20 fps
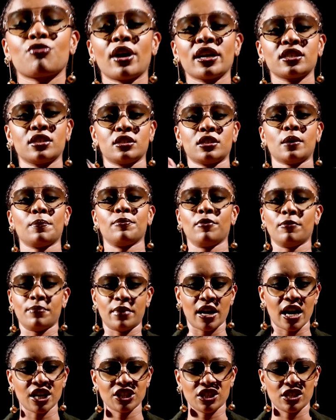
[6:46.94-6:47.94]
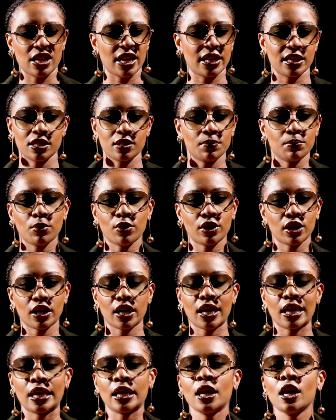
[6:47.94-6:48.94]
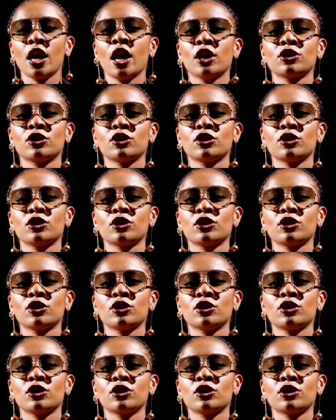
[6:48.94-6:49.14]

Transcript: rises up from the ashes, like it's born again.